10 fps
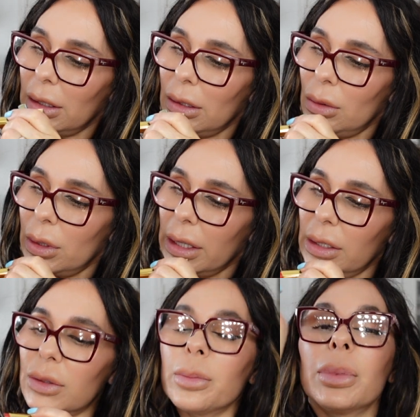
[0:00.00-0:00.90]
Look at
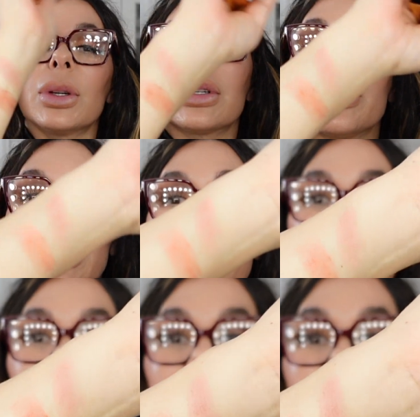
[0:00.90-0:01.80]
this beauty, my
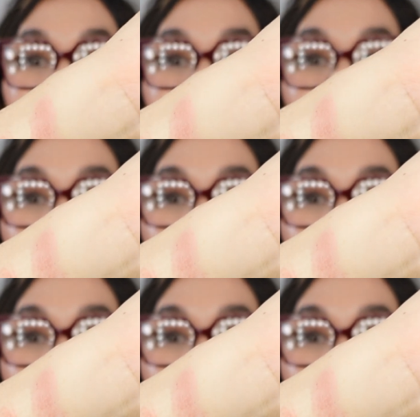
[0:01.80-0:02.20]
friends.